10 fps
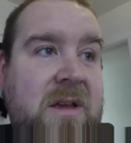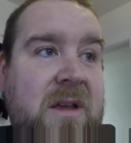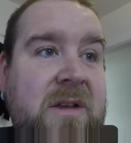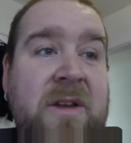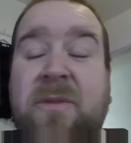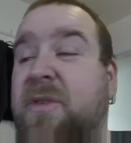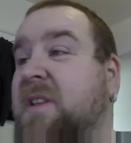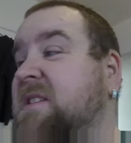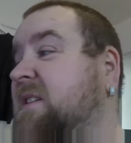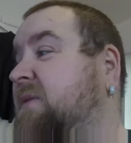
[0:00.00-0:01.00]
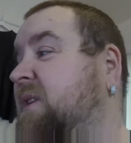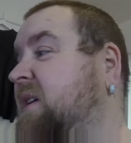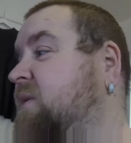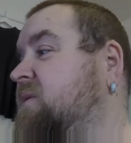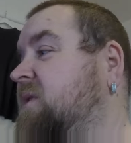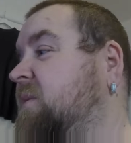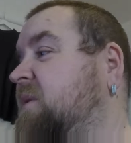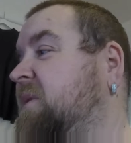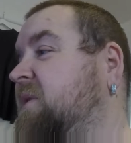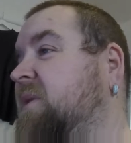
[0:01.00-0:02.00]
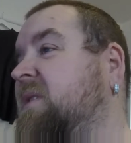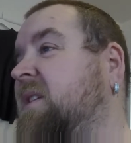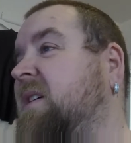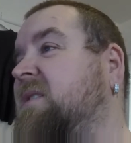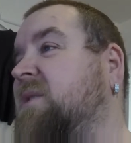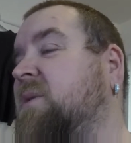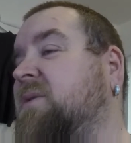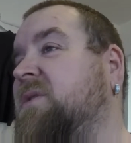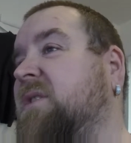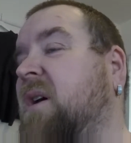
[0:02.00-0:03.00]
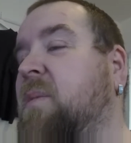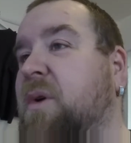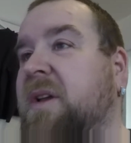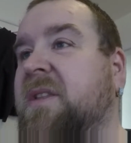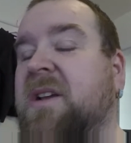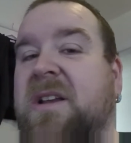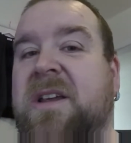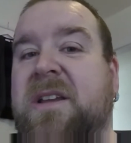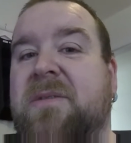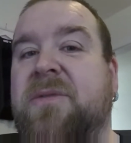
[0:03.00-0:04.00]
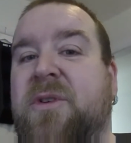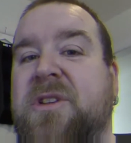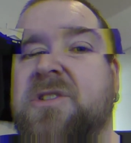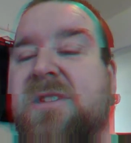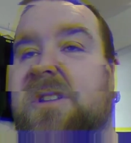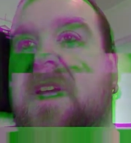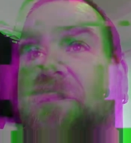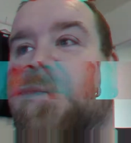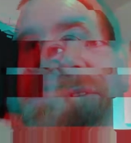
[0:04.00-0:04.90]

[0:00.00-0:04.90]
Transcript: I don't think there's anything else I'm going to be doing today, so obviously I'll put in the cleaning footage and stuff.